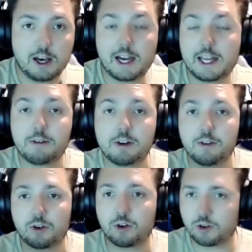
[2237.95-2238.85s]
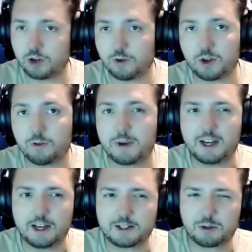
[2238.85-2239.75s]
And even if you're not new and you've been
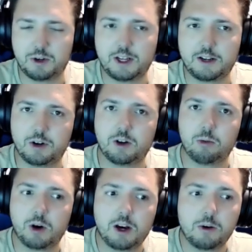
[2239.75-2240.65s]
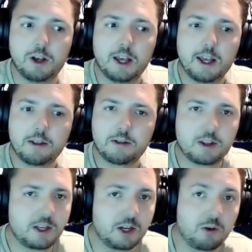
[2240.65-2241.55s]
in this community for a little while,
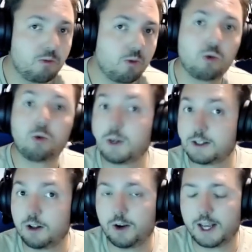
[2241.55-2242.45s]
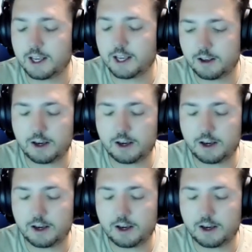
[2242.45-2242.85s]
we're always learning.